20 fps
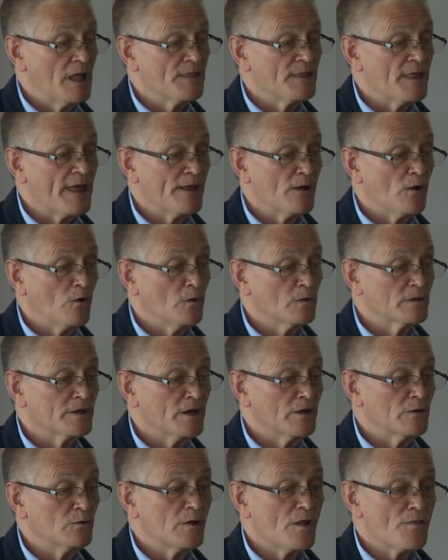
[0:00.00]
They all
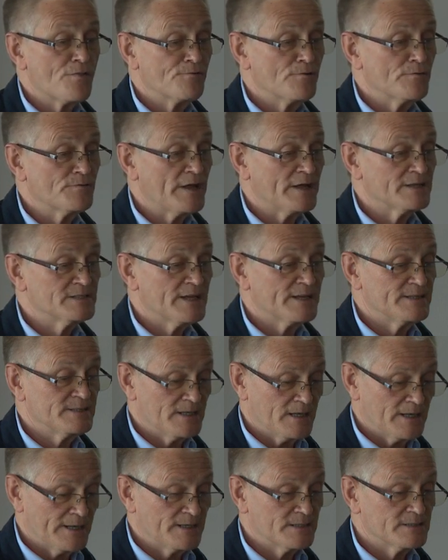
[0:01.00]
go through that
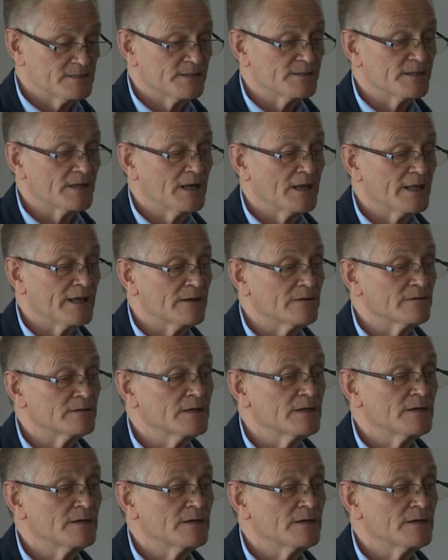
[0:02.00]
data link to the cloud.